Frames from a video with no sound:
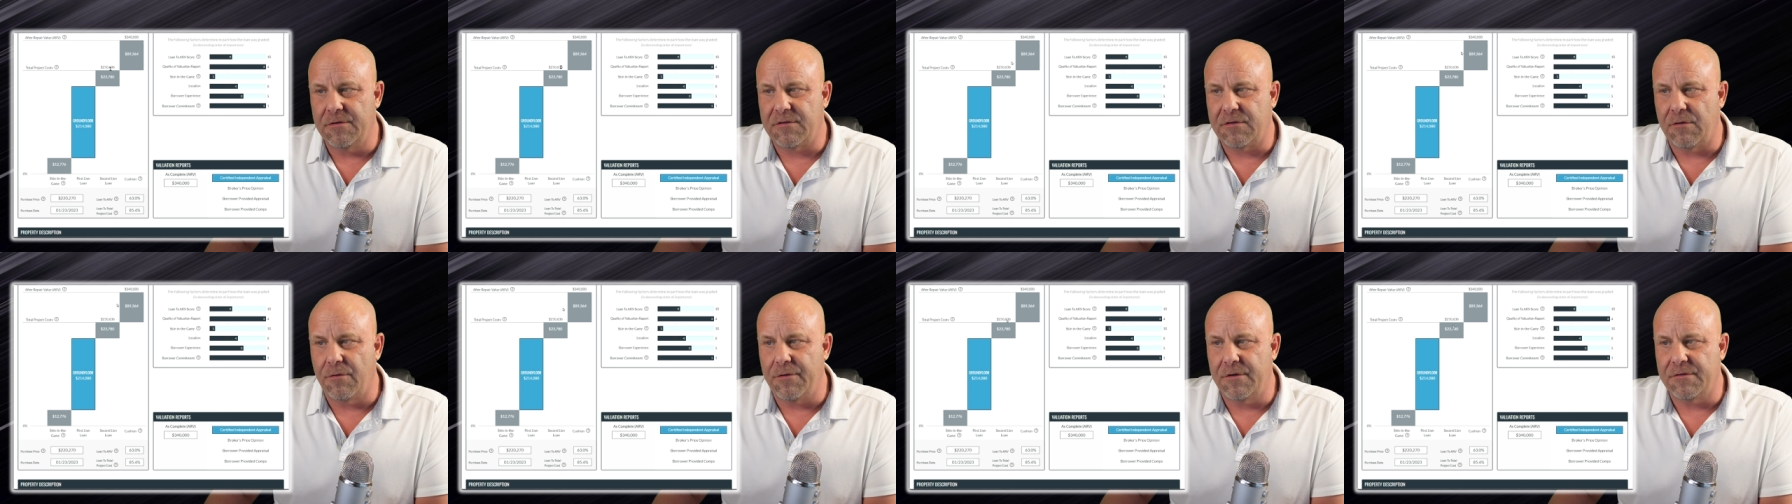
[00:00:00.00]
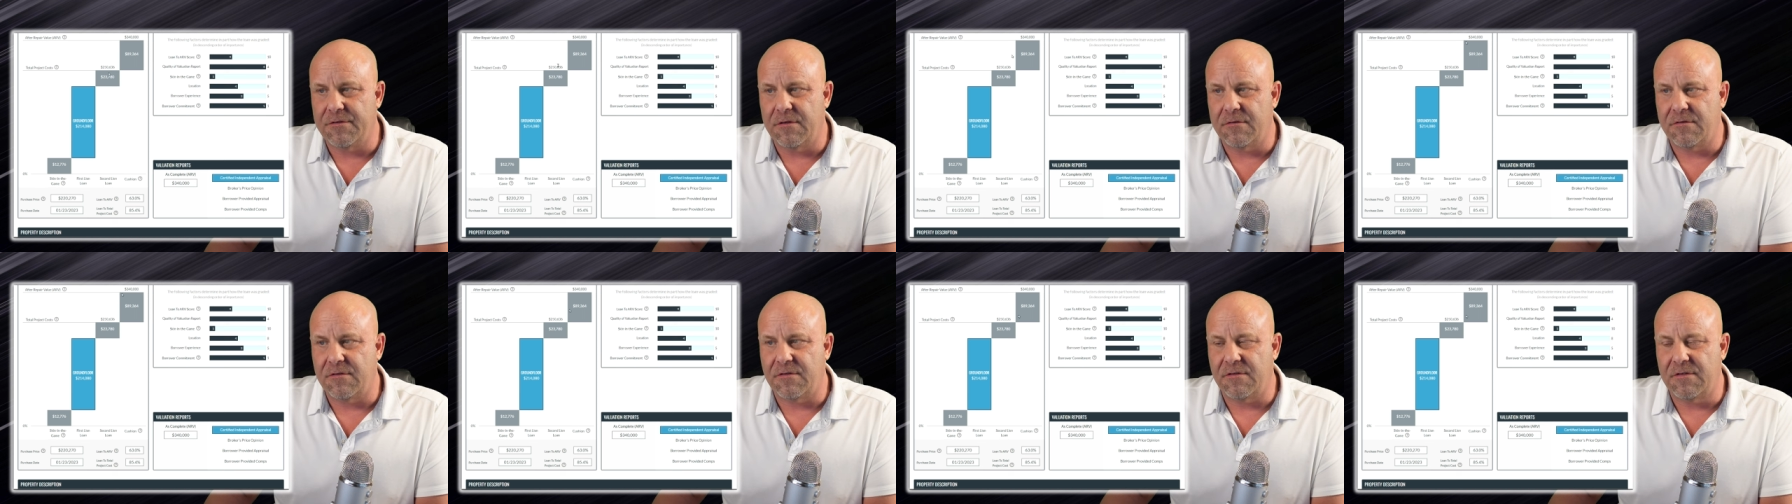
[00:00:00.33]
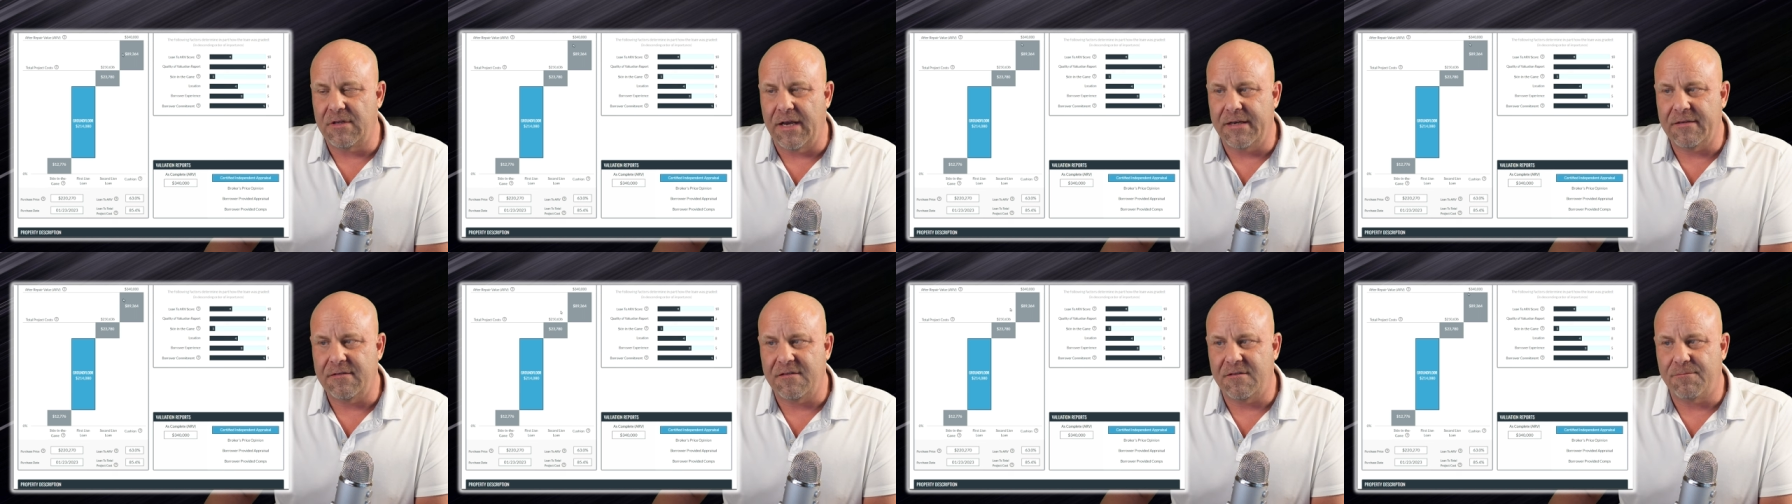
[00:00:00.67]
So there's this
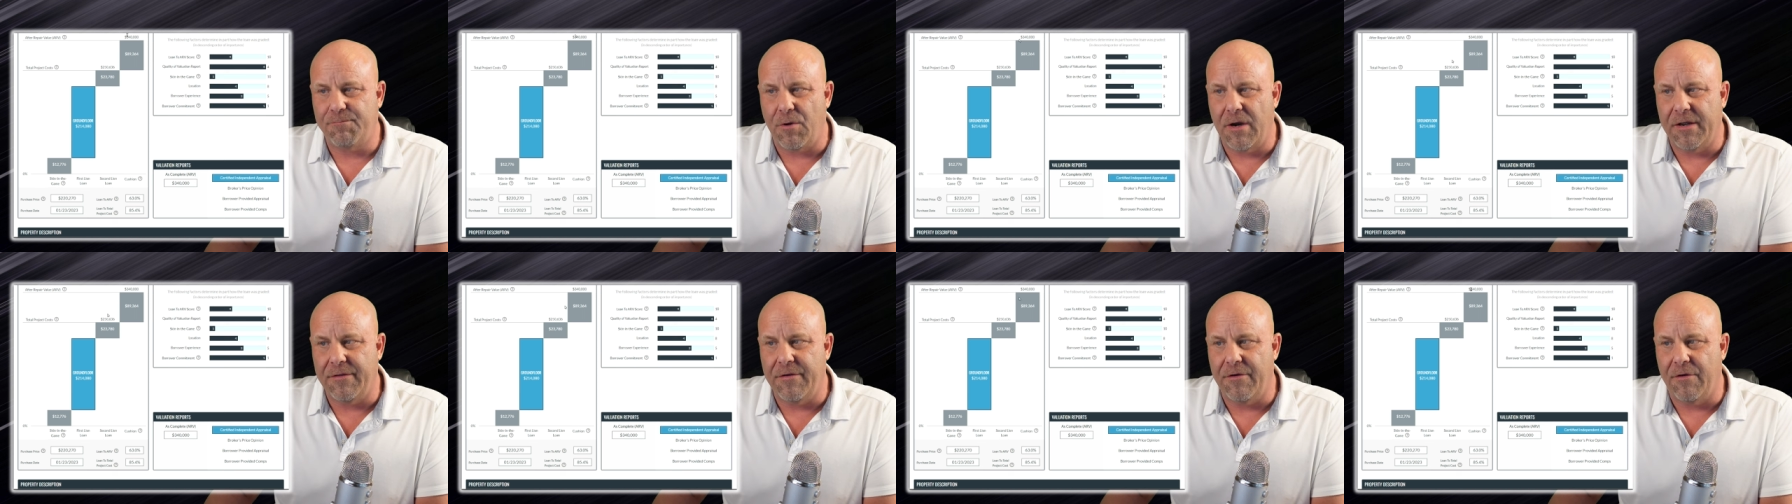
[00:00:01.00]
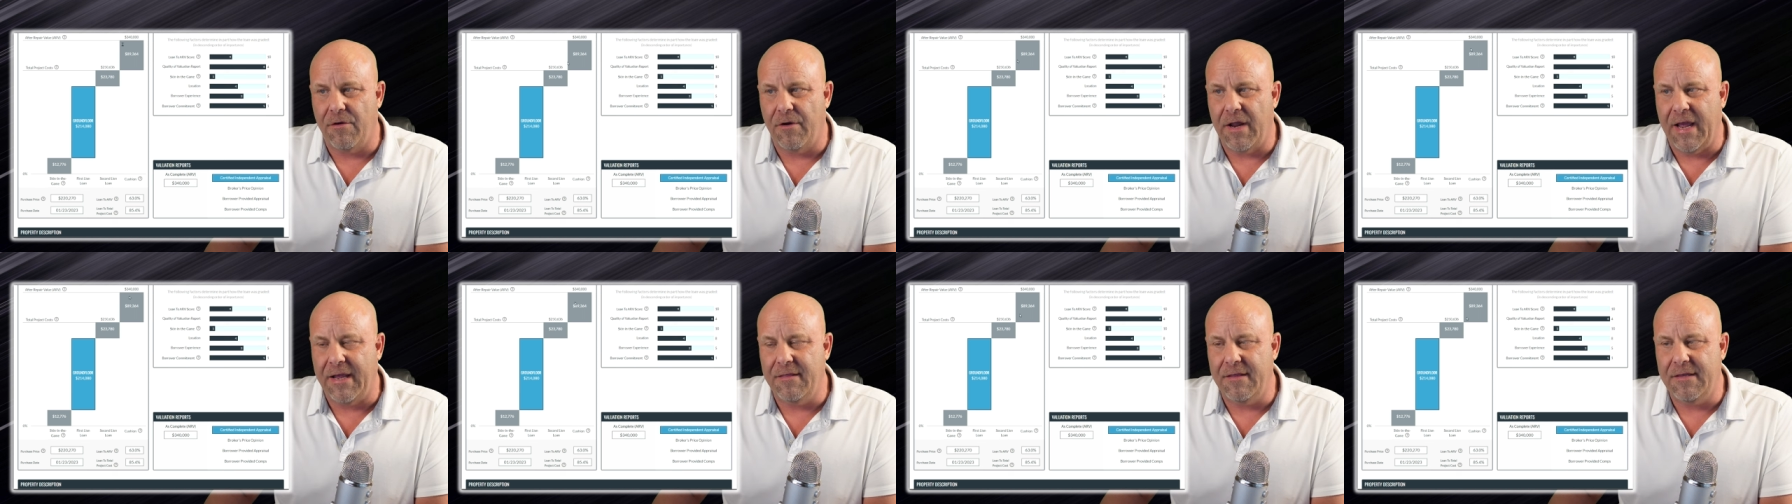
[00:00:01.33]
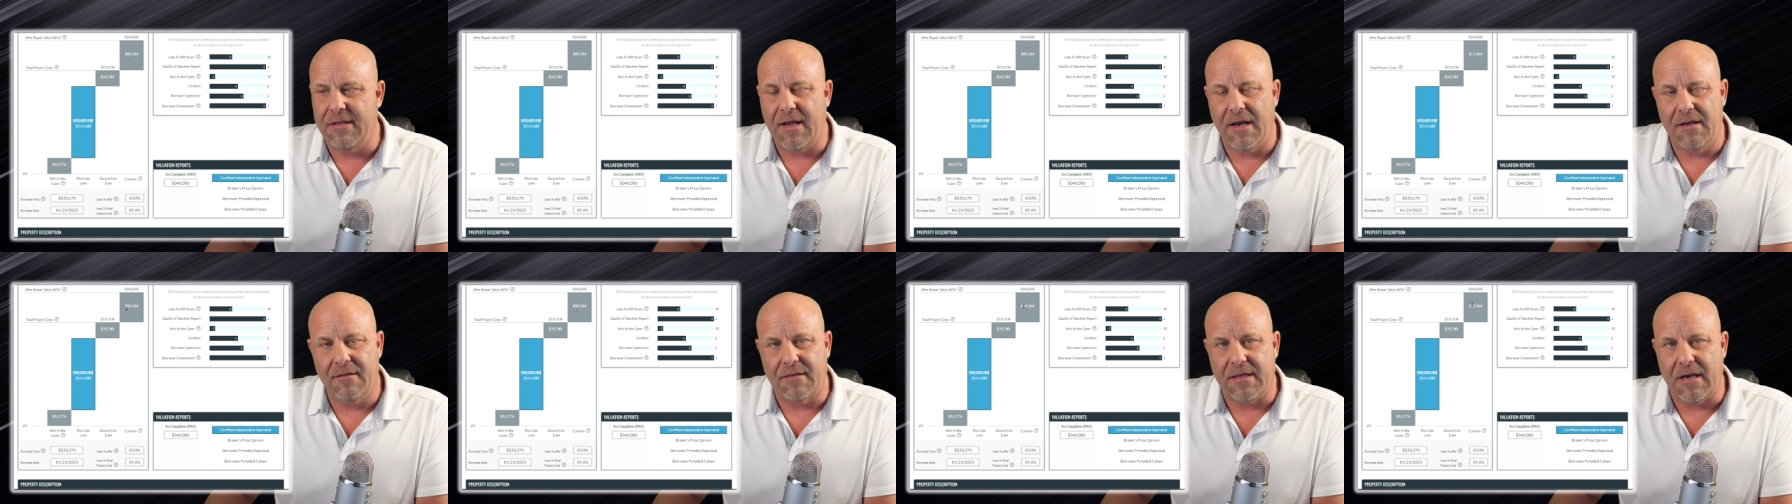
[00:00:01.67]
nice spread here,
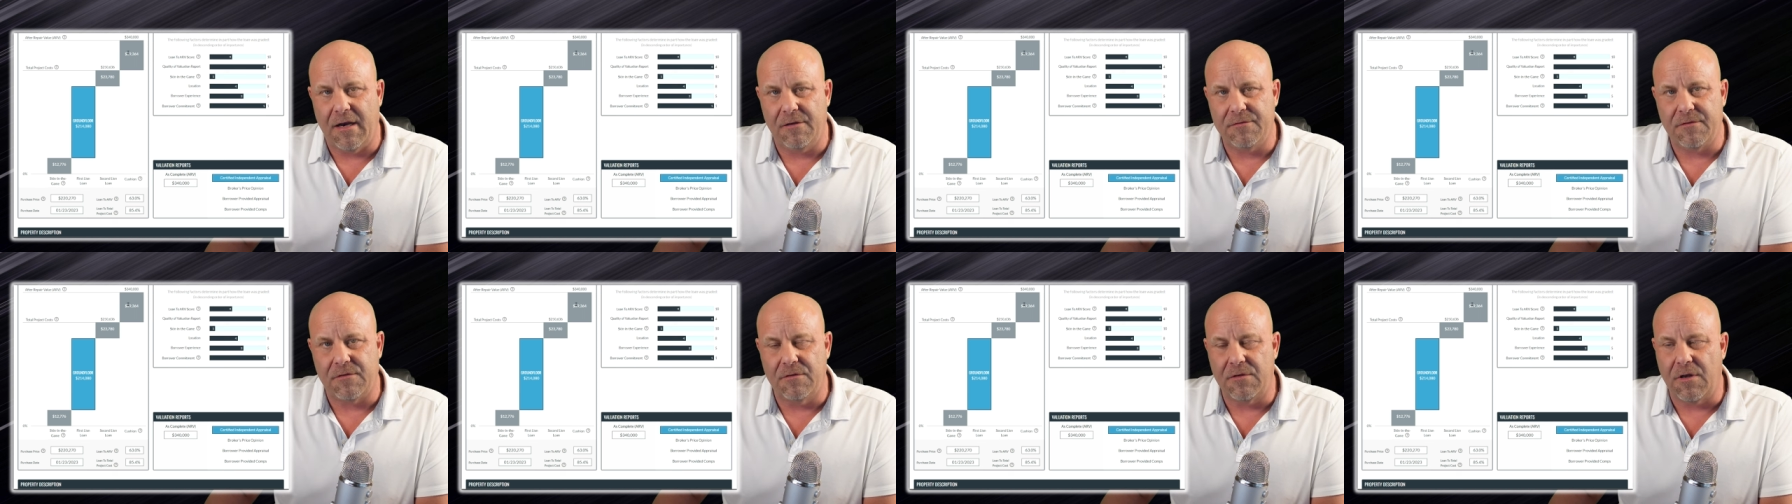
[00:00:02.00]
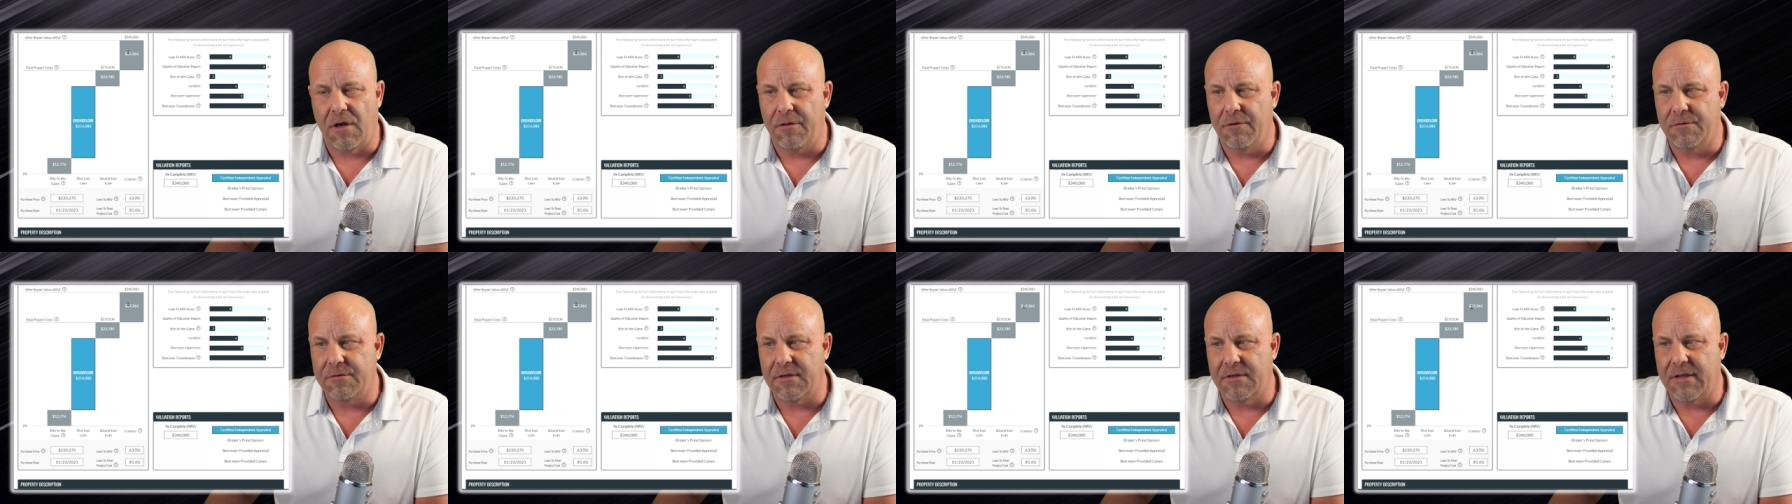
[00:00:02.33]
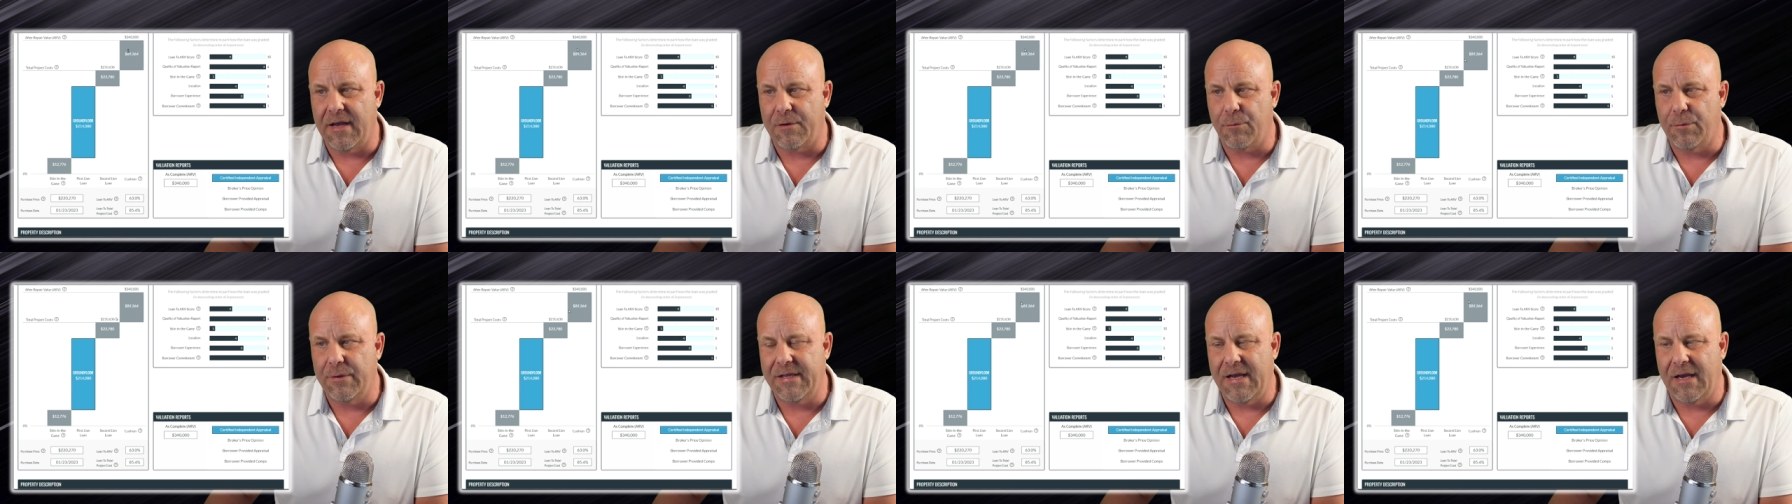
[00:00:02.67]
eighty-nine thousand dollars in
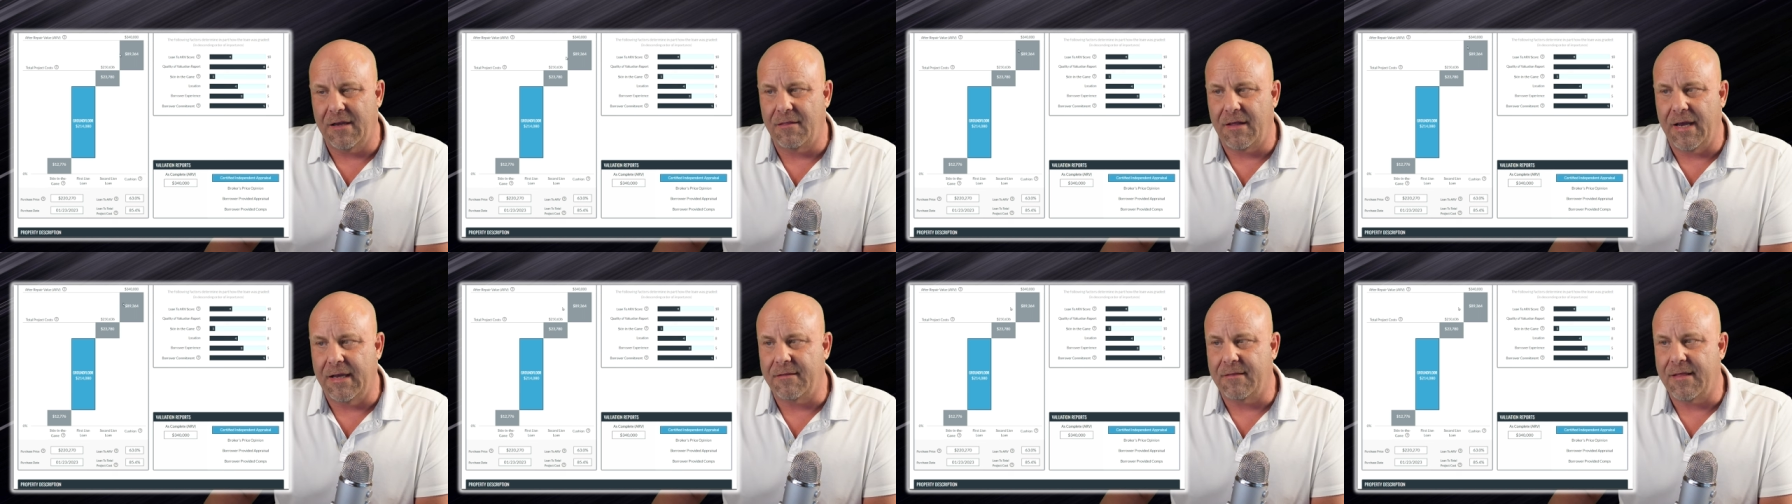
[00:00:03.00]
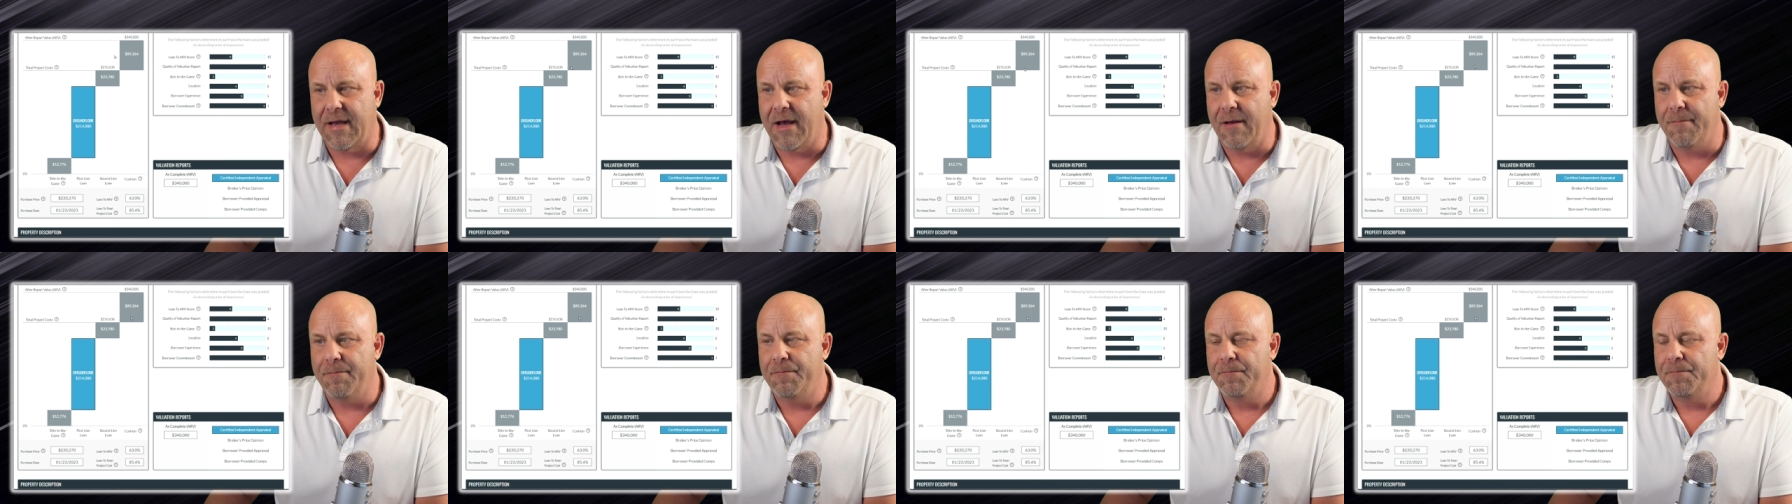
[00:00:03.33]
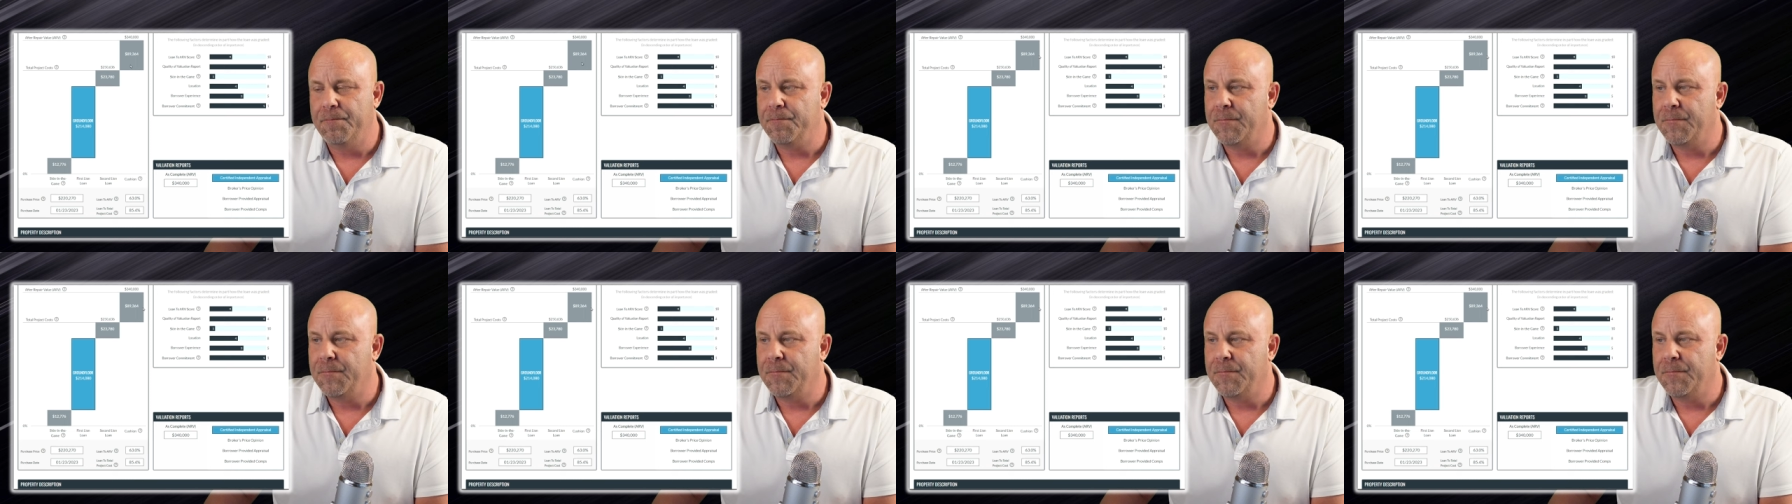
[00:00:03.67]
equity. I like that.